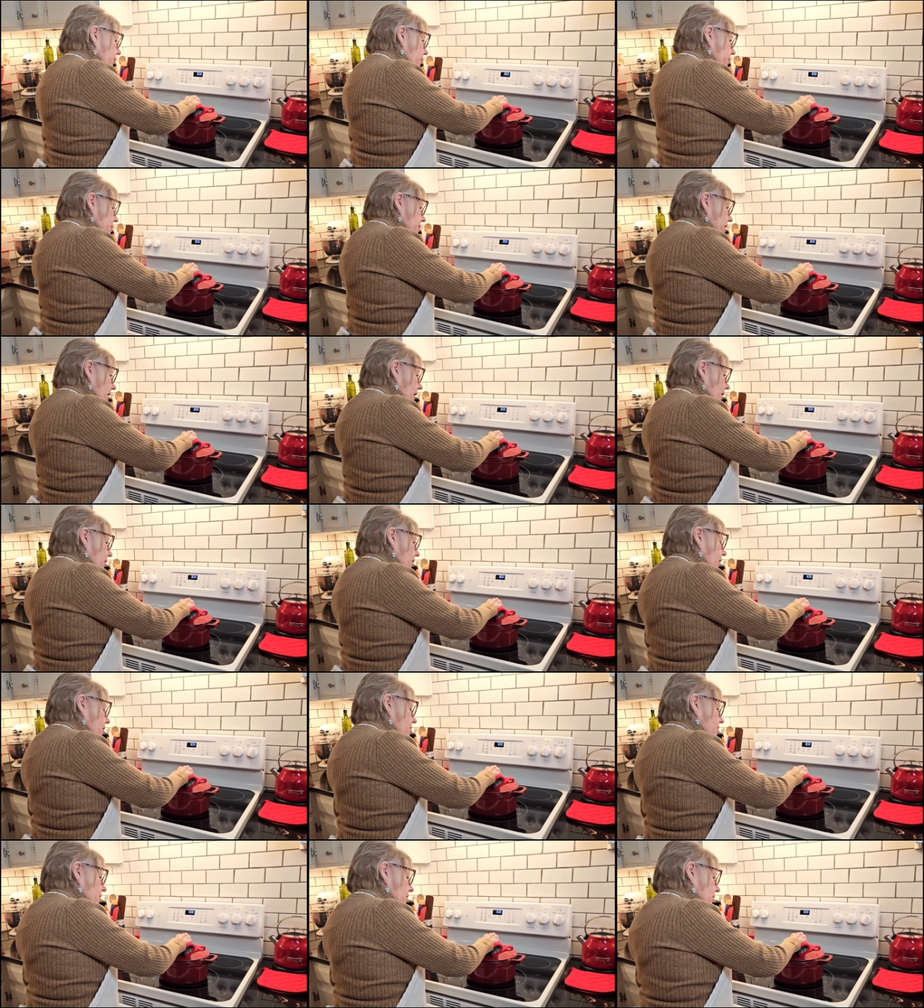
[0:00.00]
the
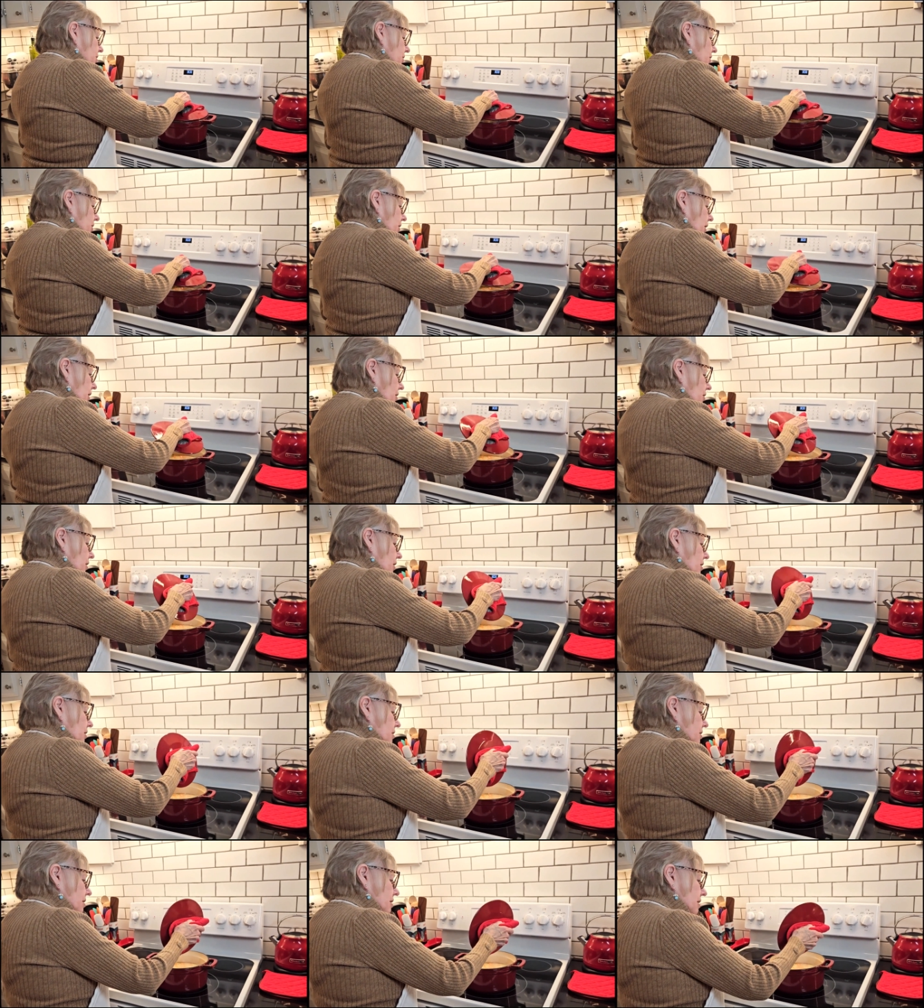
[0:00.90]
potatoes and the
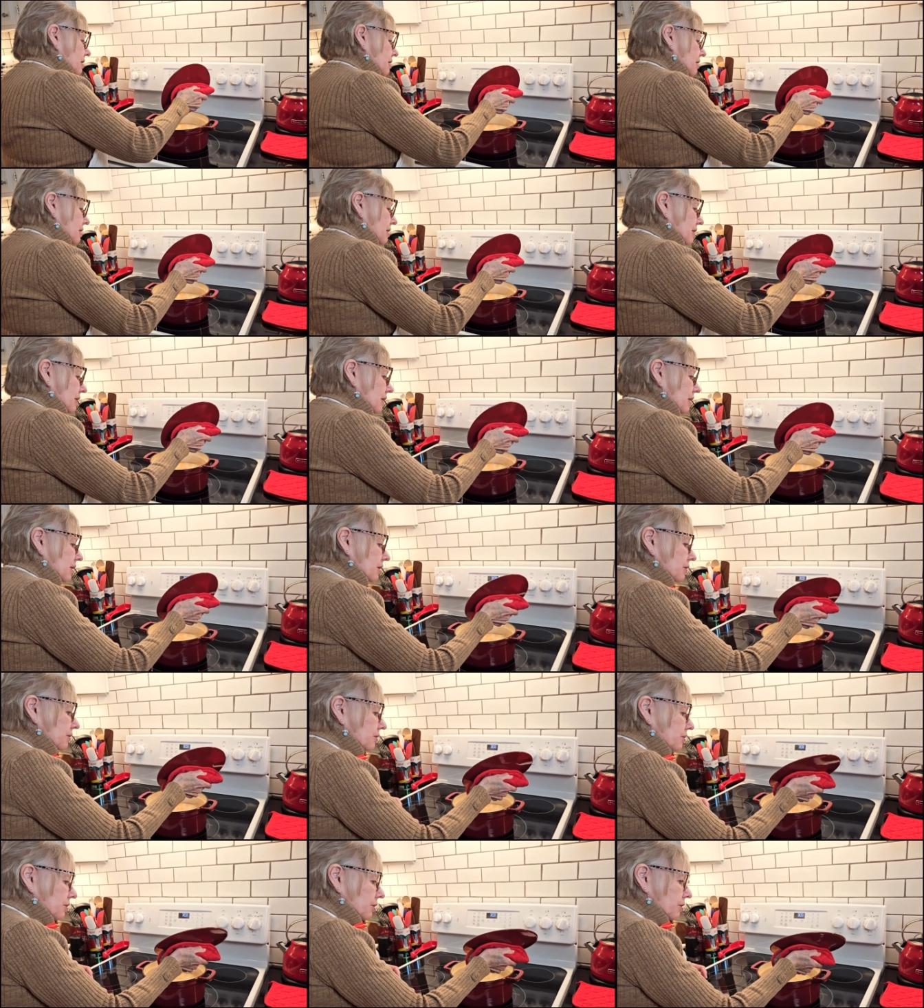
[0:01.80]
carrots,
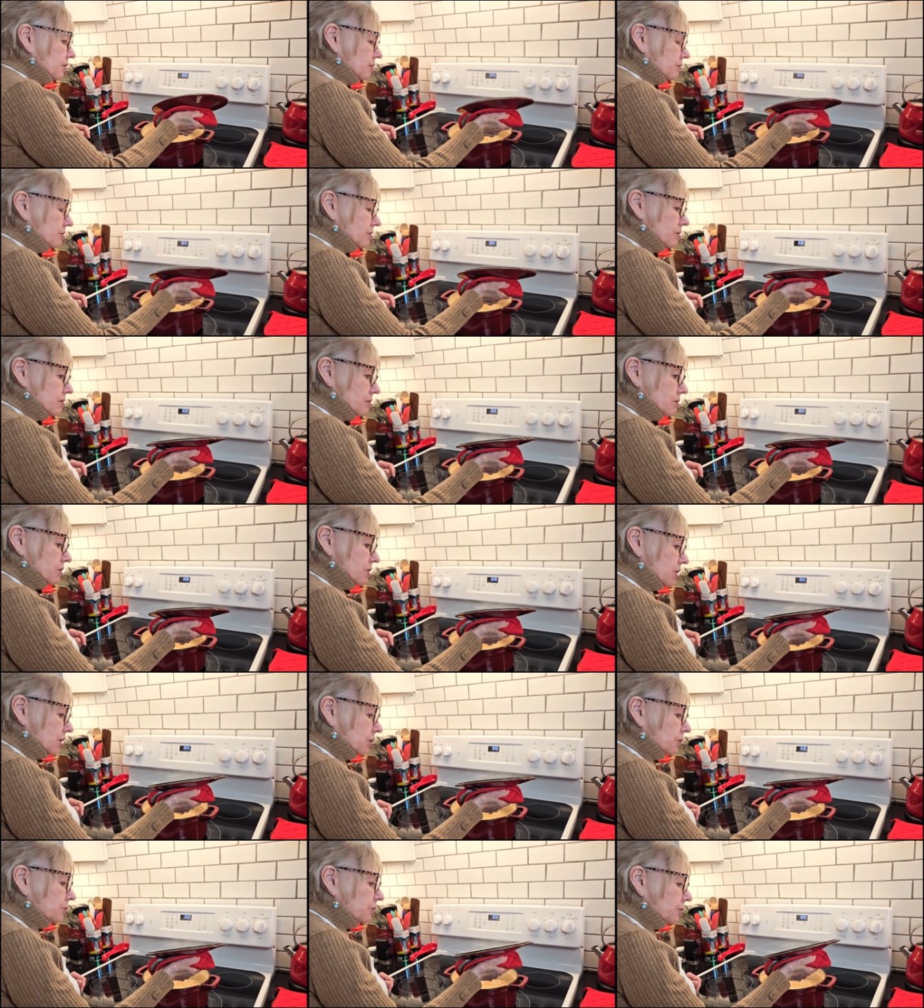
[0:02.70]
and they're
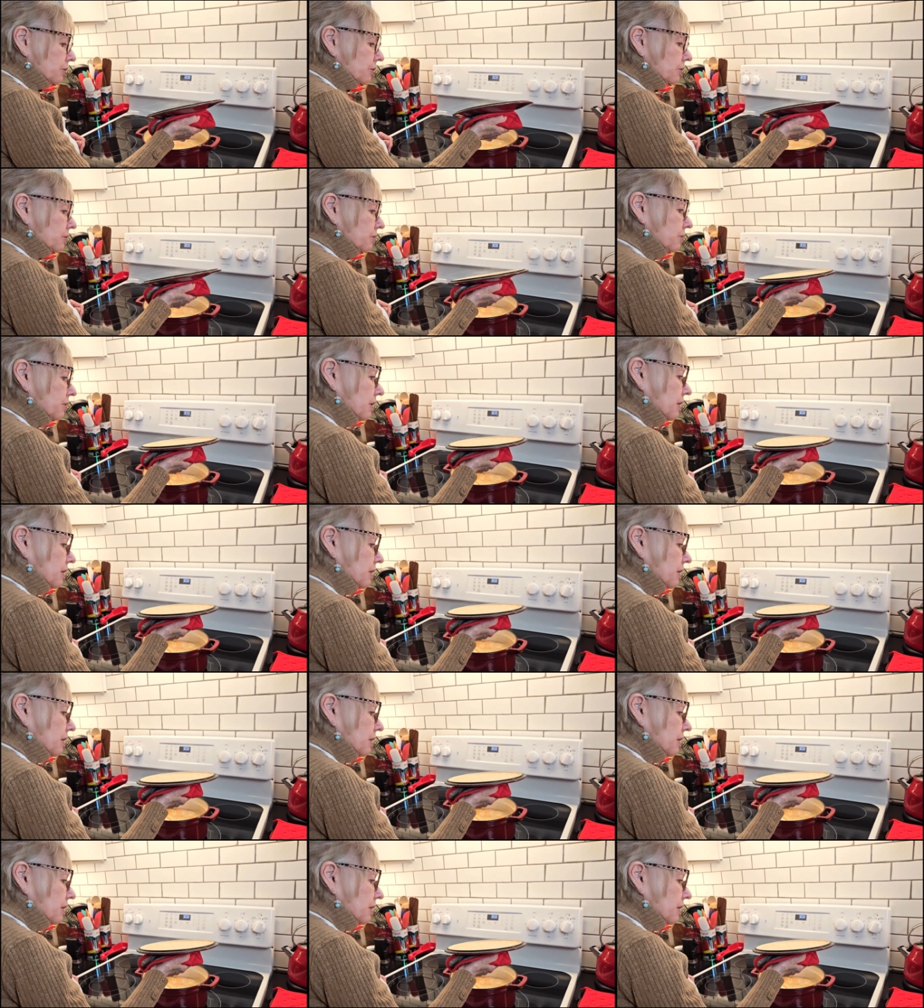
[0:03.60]
tender,